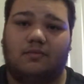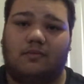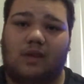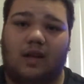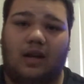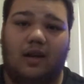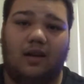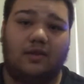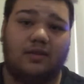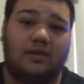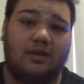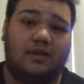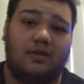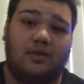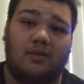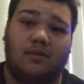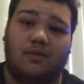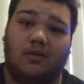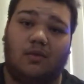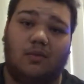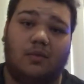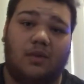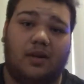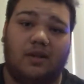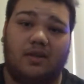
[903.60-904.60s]
I honestly don't
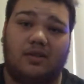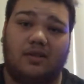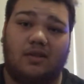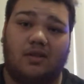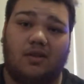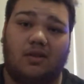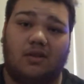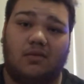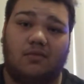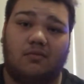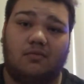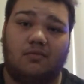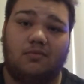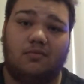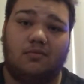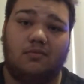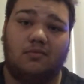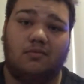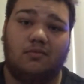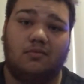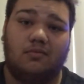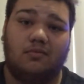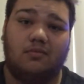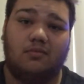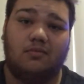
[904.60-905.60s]
know where to start.
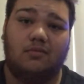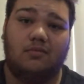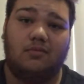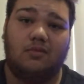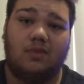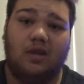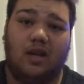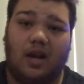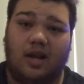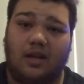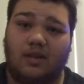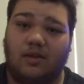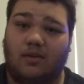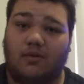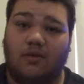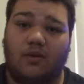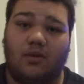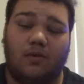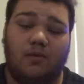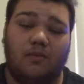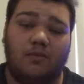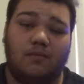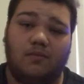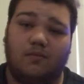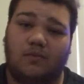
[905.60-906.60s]
I don't
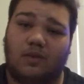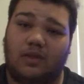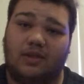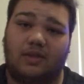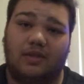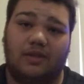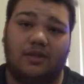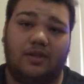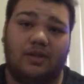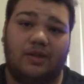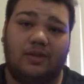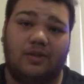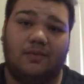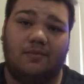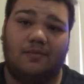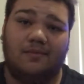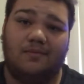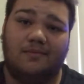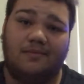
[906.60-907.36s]
know what to do.